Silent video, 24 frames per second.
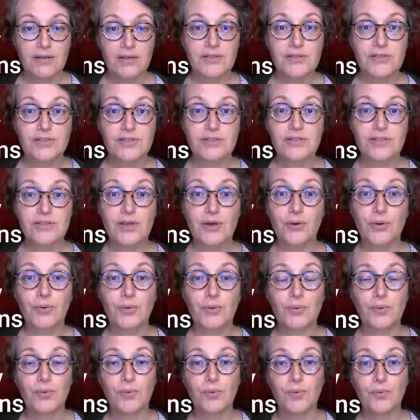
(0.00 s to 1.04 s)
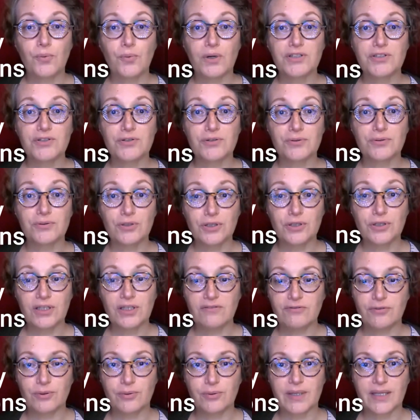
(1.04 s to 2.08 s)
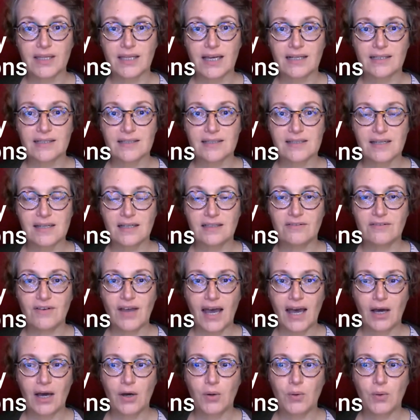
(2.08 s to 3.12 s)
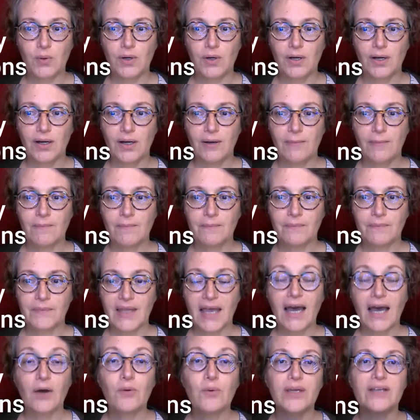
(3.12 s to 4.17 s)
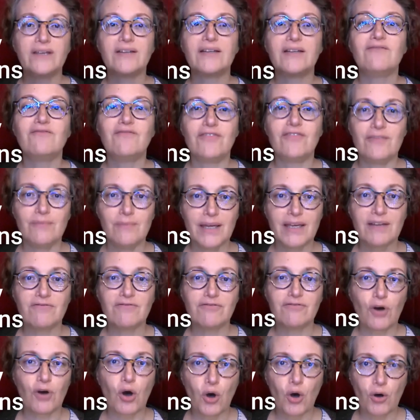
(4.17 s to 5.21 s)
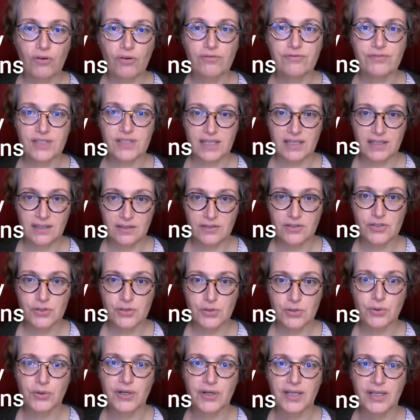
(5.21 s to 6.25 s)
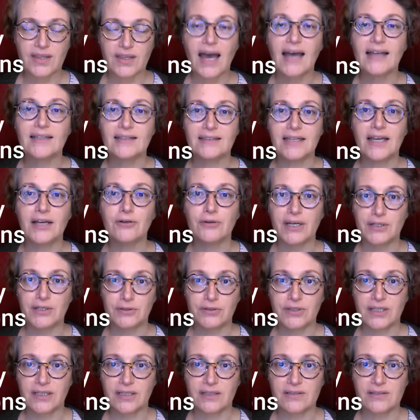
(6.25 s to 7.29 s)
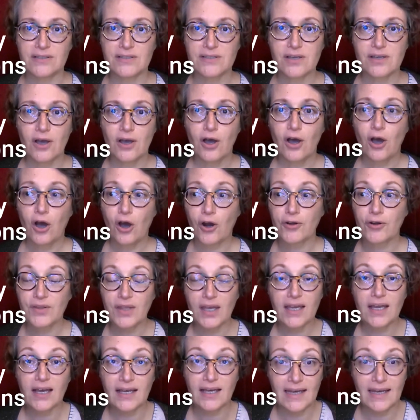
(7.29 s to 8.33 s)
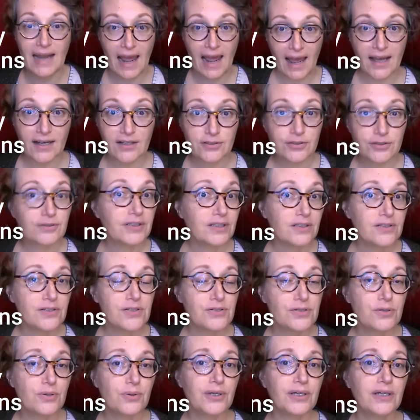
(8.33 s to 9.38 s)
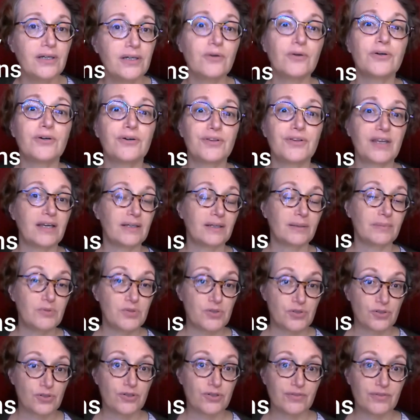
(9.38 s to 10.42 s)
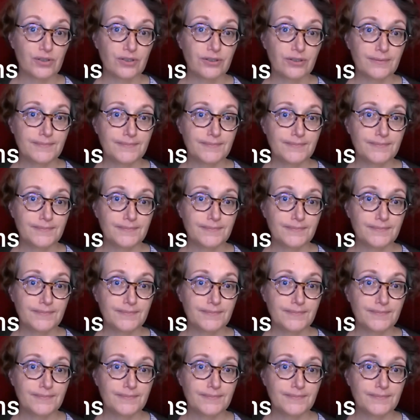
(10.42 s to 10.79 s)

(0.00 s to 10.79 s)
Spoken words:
So what you're looking for with that is kind of how involved in the story that narrator is. Are they an actor in the story or are they an observer?